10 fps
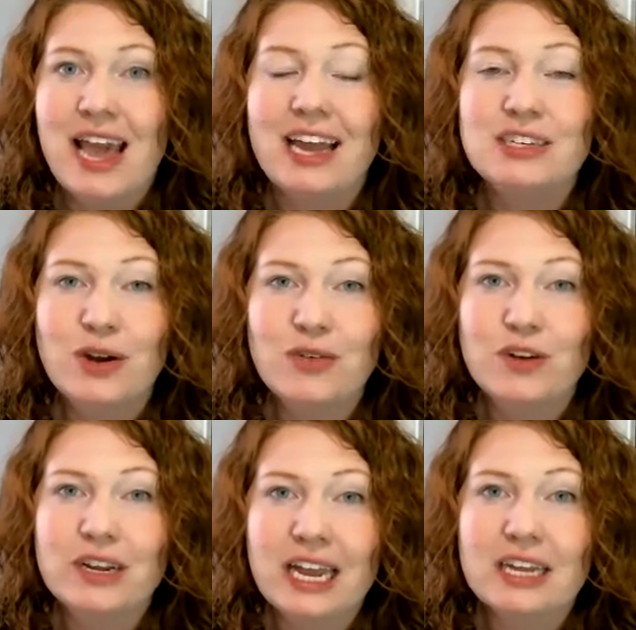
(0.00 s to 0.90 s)
And don't
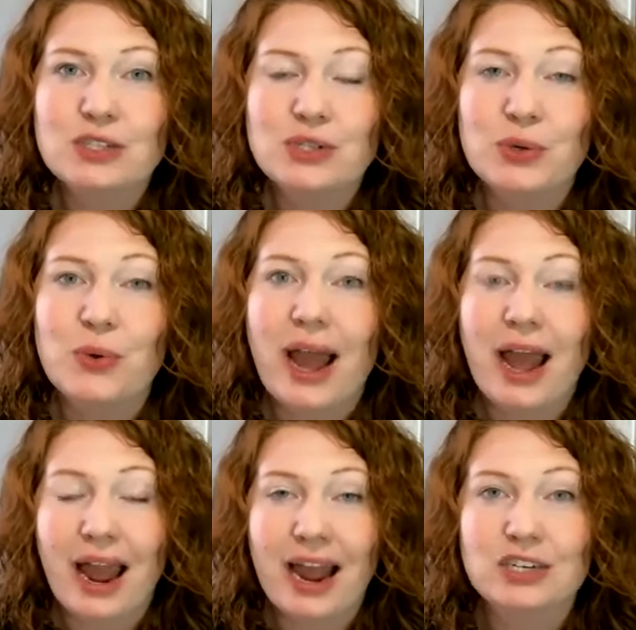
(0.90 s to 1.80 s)
forget to
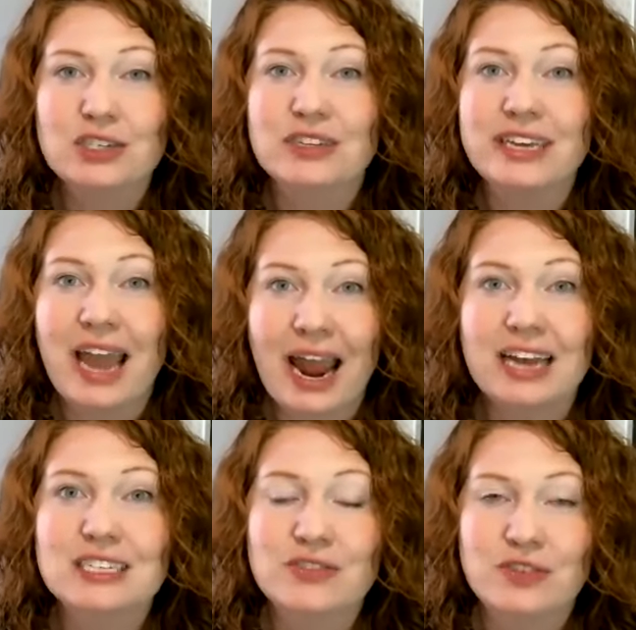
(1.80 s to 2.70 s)
actually
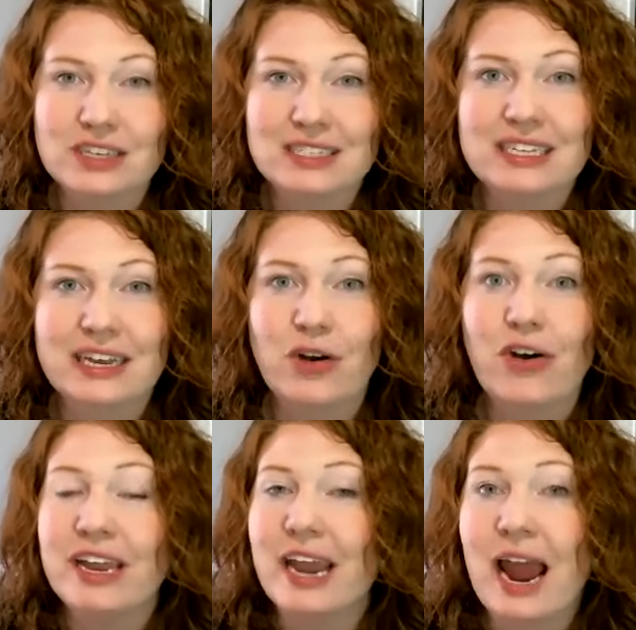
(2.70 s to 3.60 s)
ask for the sale and